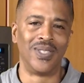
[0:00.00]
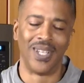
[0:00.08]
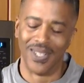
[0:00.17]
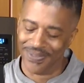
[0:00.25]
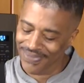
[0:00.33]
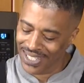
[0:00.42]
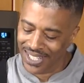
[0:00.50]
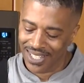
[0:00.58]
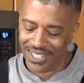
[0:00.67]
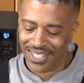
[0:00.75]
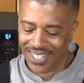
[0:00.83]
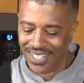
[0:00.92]
So
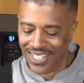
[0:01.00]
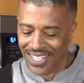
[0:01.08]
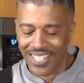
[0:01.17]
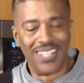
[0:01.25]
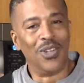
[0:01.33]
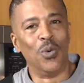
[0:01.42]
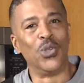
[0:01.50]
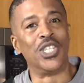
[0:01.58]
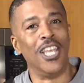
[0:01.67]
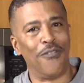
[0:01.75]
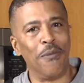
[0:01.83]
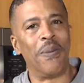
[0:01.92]
we'll
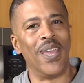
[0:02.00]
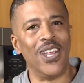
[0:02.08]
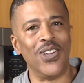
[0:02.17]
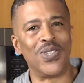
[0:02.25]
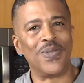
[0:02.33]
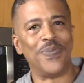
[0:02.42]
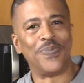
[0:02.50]
see if it pairs.